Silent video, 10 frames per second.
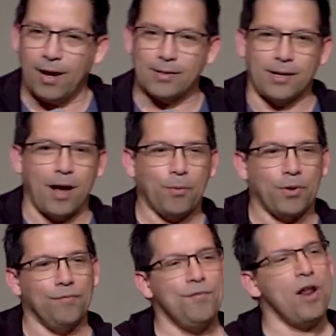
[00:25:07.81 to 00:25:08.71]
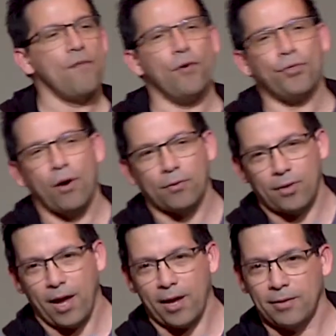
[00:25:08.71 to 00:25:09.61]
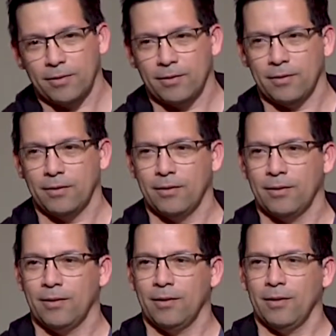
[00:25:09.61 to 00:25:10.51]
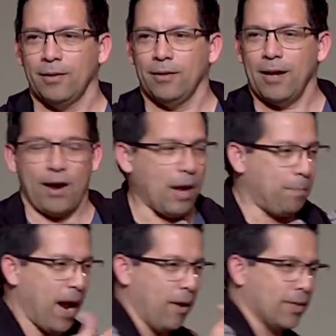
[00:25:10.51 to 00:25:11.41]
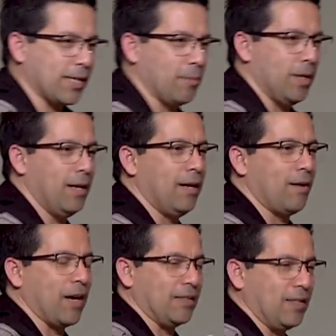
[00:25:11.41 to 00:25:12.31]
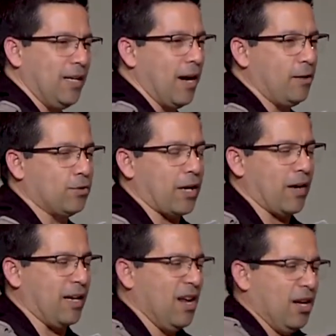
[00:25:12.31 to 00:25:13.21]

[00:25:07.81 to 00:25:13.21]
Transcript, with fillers: I said, I would have never thought that. And I got parents coming in. I've got teenagers. I got,